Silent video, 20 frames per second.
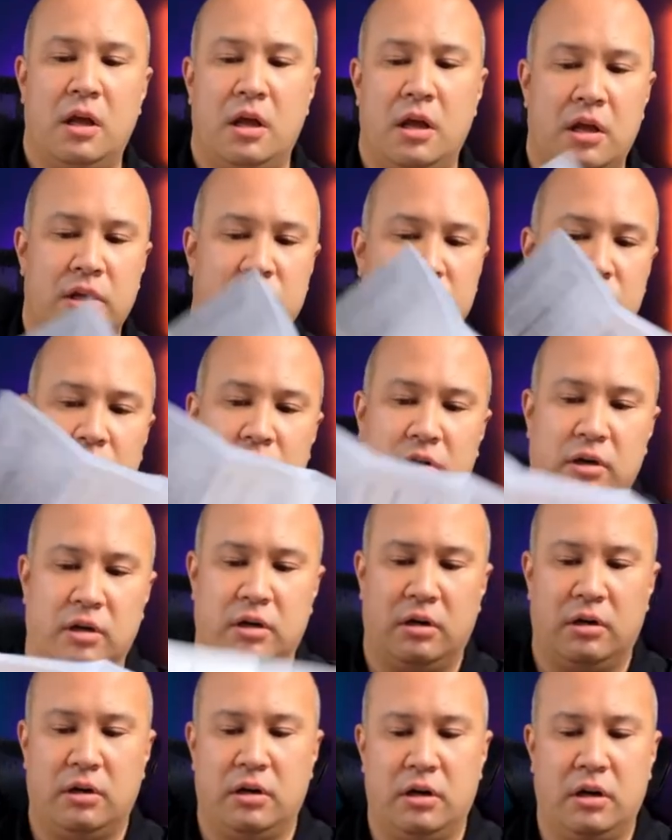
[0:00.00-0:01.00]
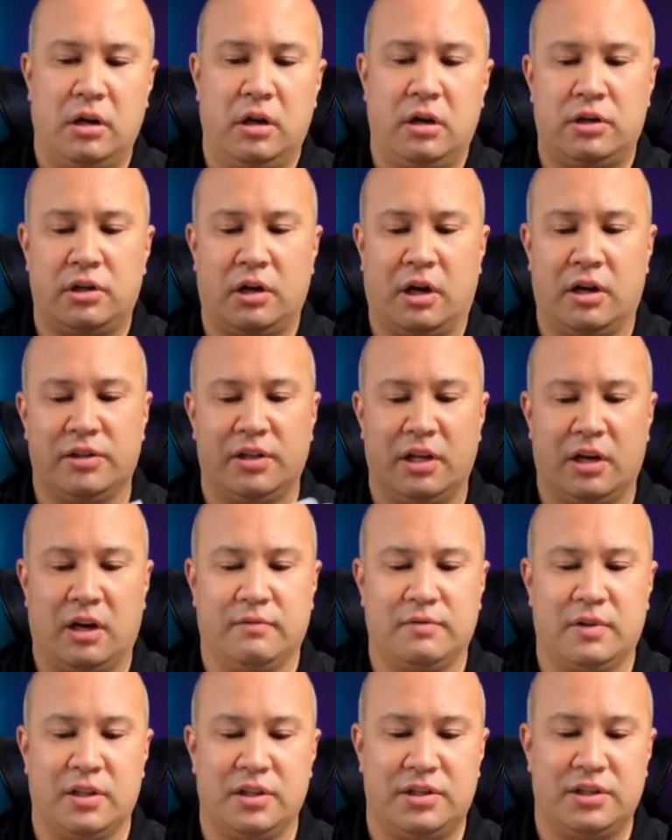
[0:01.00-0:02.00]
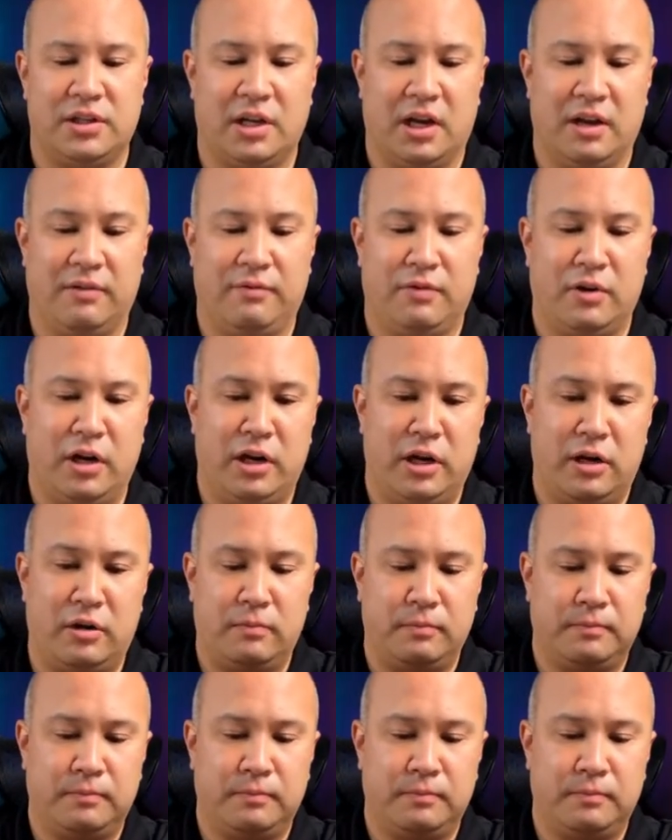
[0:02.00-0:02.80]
Just going to toss that off to the side for now.